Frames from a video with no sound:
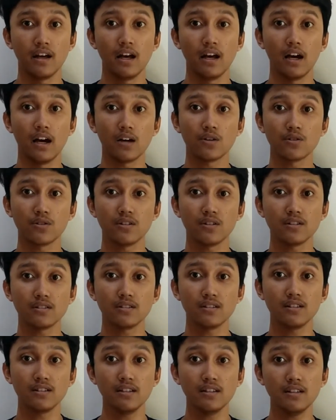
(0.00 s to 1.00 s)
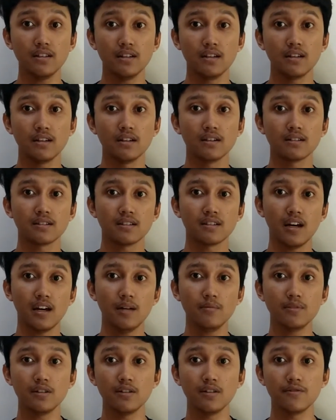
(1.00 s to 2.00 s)
accurately
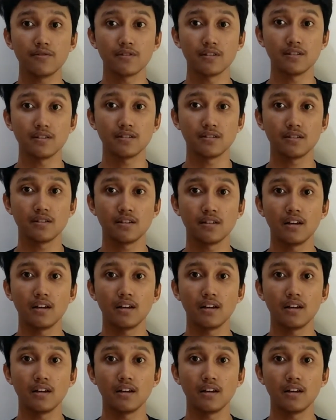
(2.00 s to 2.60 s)
timed deliveries,